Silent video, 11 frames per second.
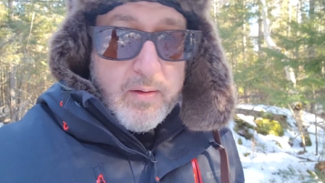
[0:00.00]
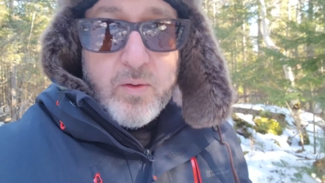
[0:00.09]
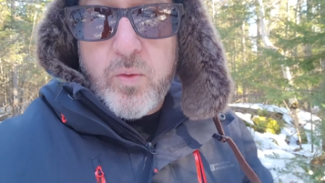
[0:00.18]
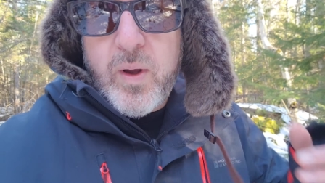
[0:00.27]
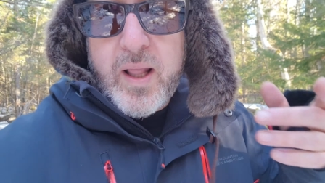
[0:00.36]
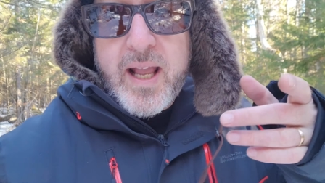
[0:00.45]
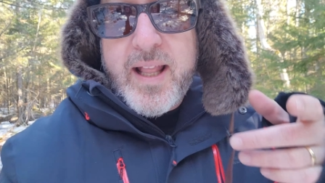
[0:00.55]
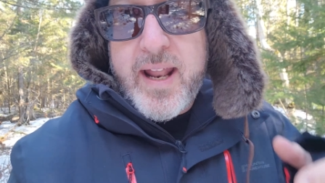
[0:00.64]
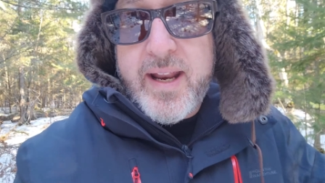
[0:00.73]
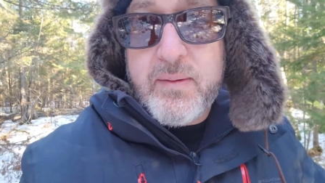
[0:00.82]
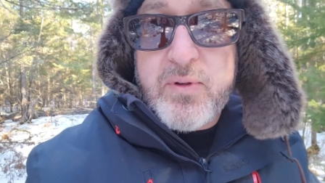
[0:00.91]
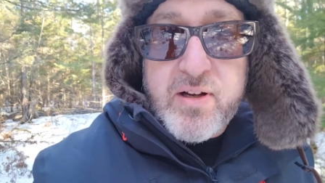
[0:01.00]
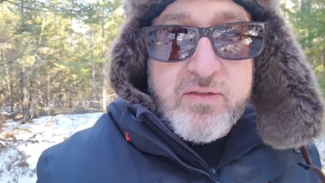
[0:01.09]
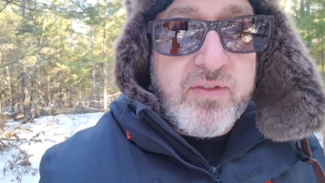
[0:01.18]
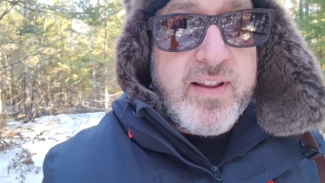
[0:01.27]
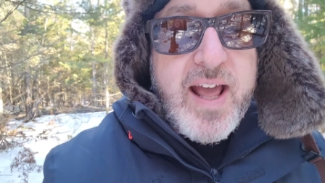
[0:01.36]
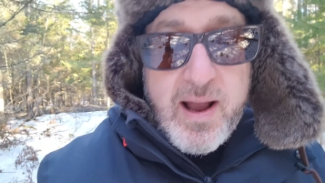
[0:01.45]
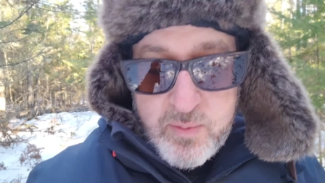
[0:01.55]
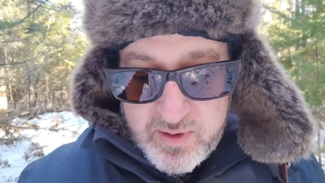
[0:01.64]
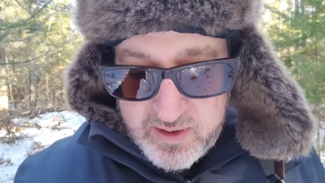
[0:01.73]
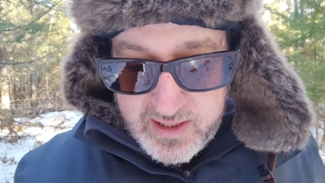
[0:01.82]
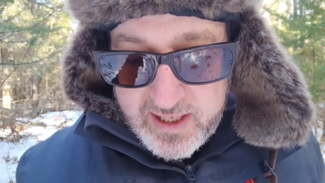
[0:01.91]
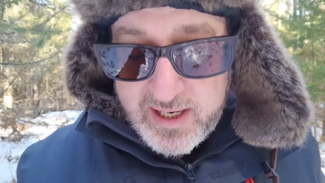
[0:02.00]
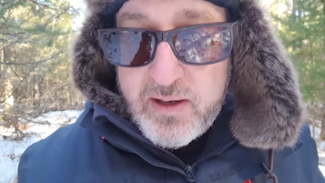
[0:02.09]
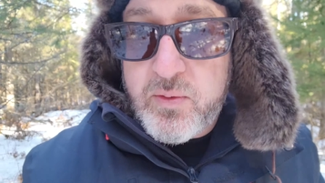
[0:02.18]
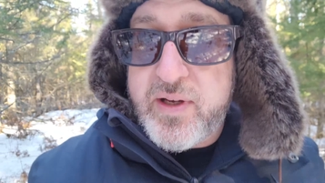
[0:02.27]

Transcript: Well, I let him look for that, we'll uh, we'll